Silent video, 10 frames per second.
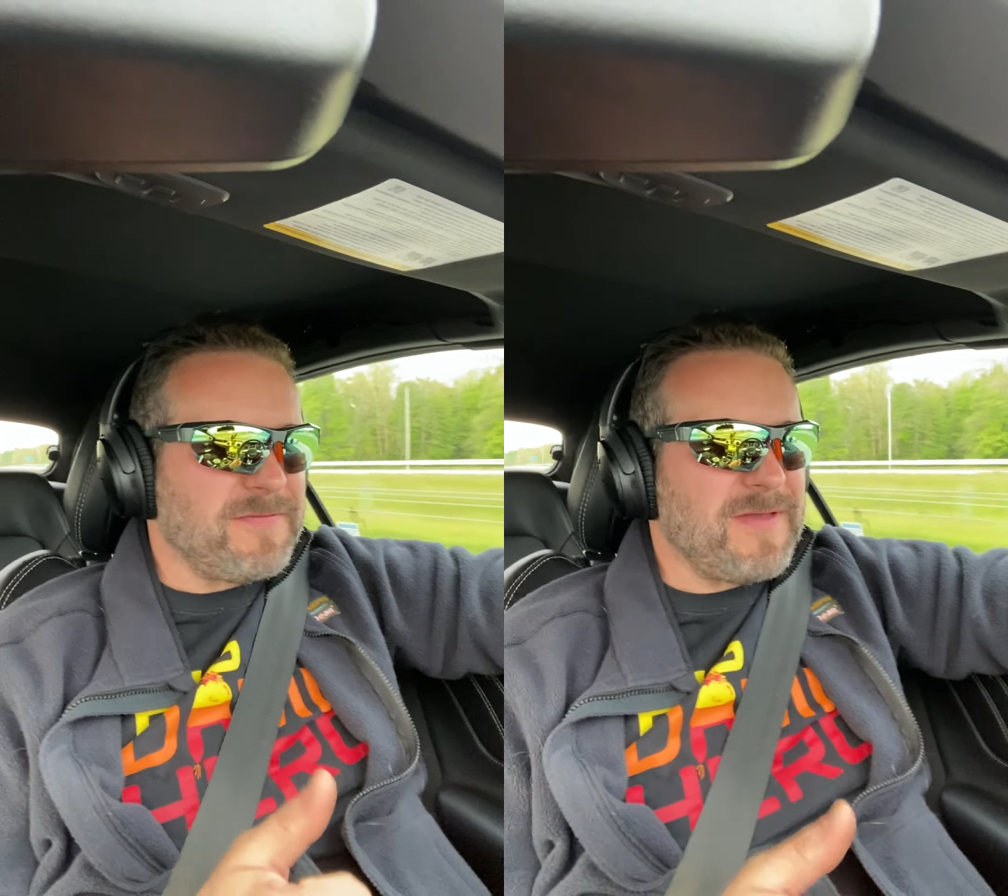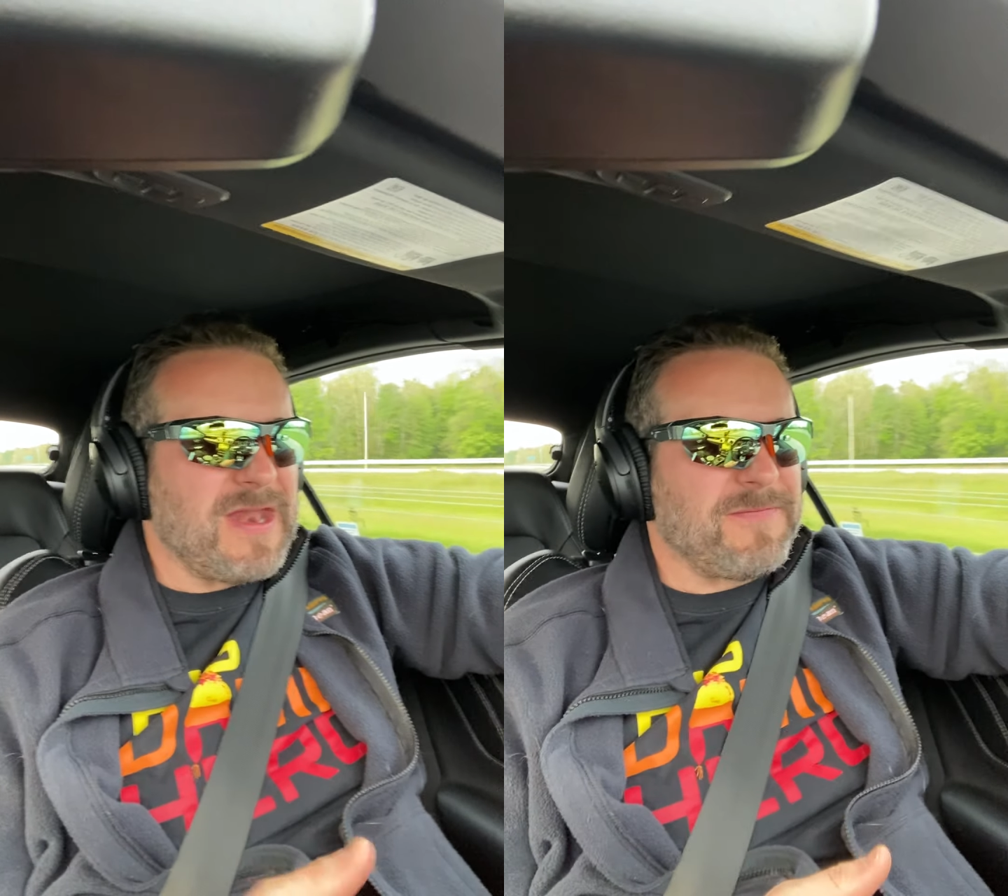
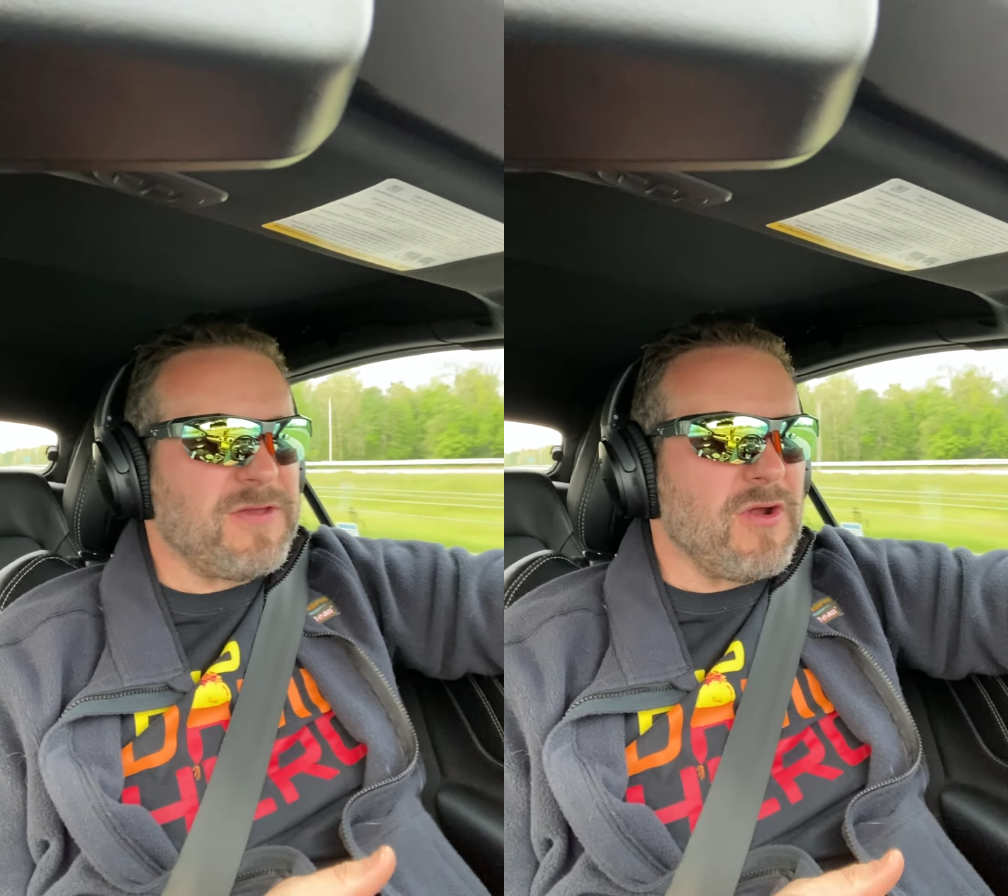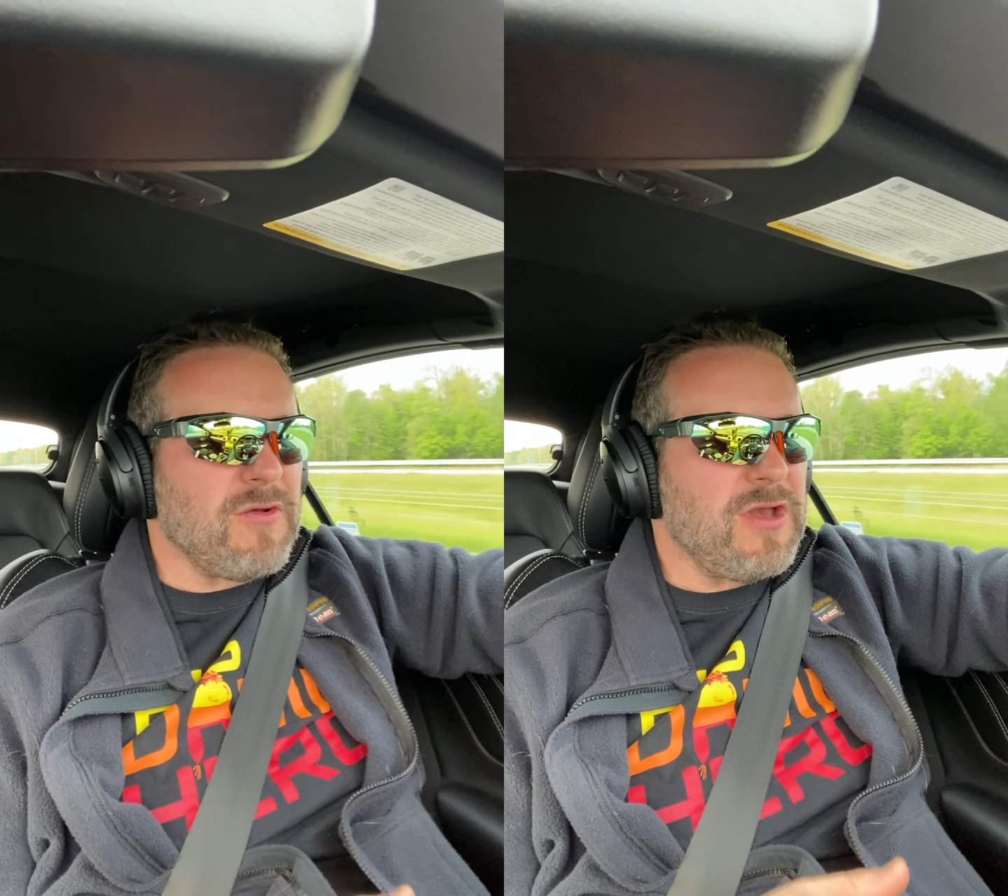and if
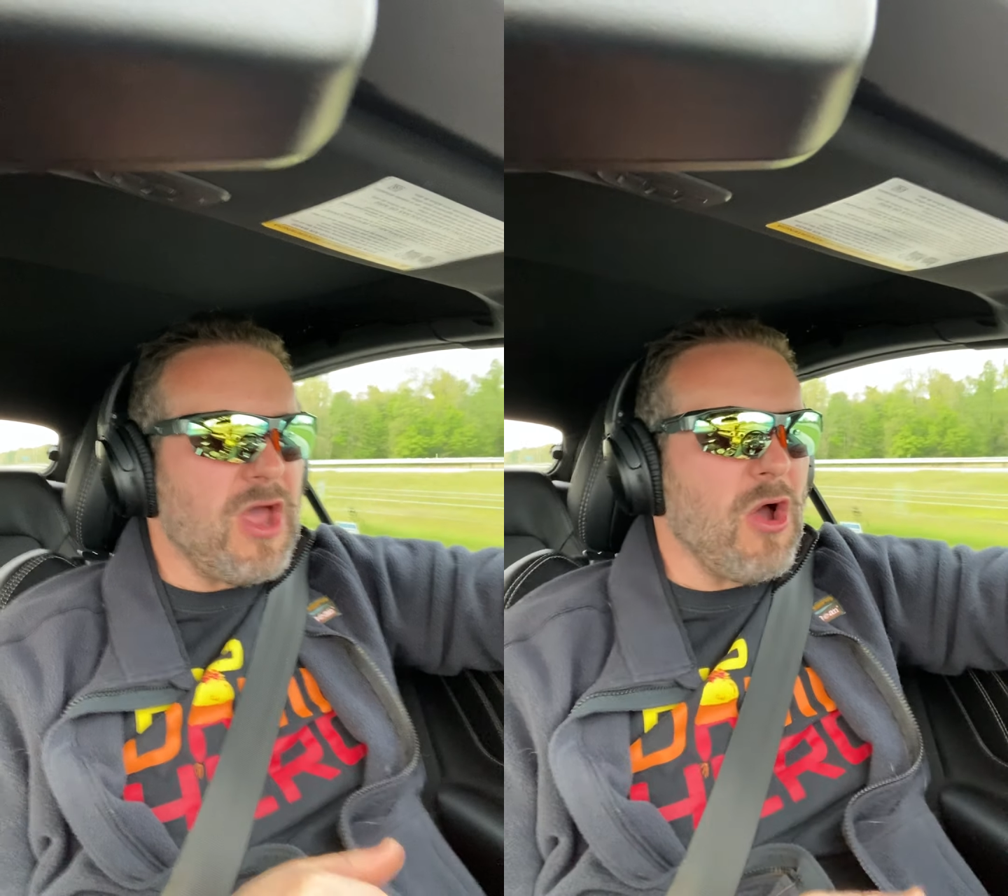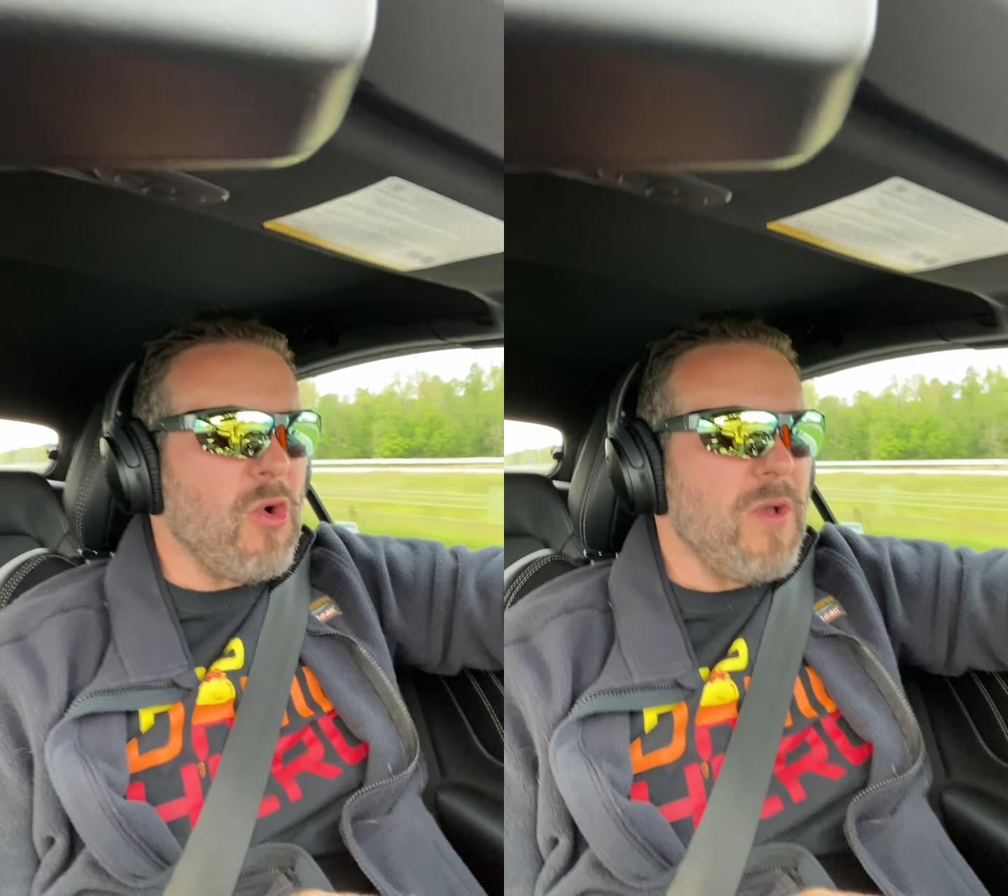you don't
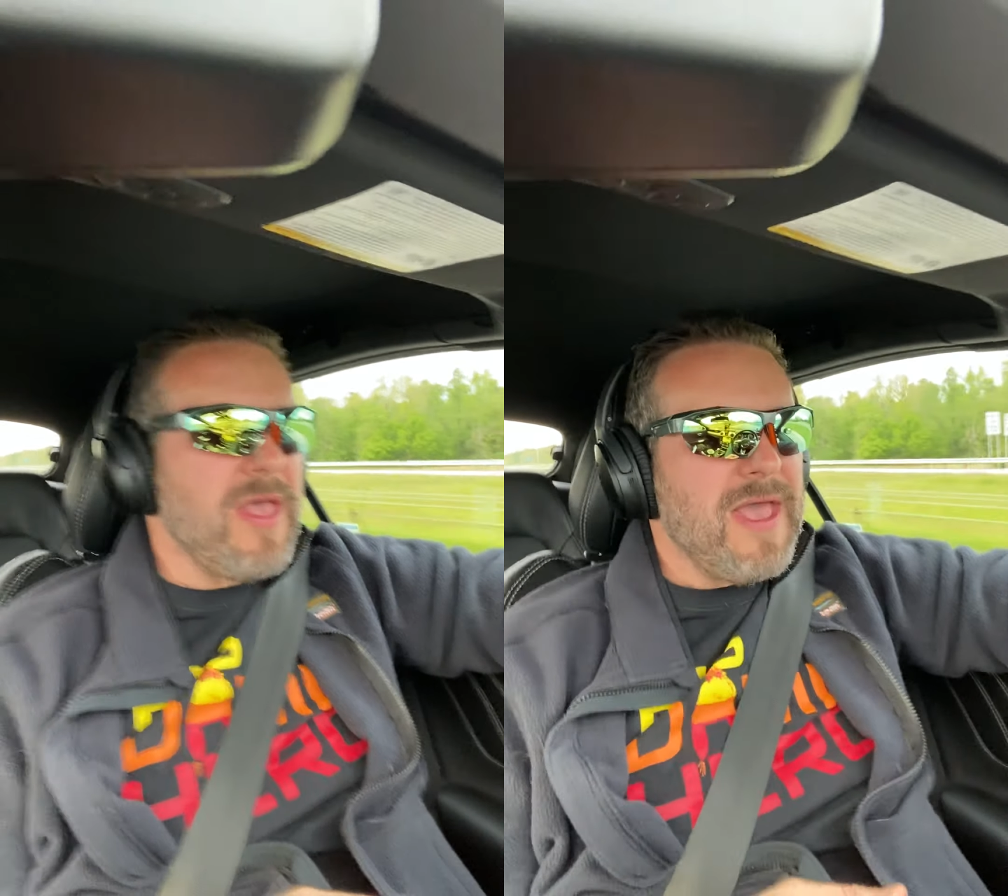know,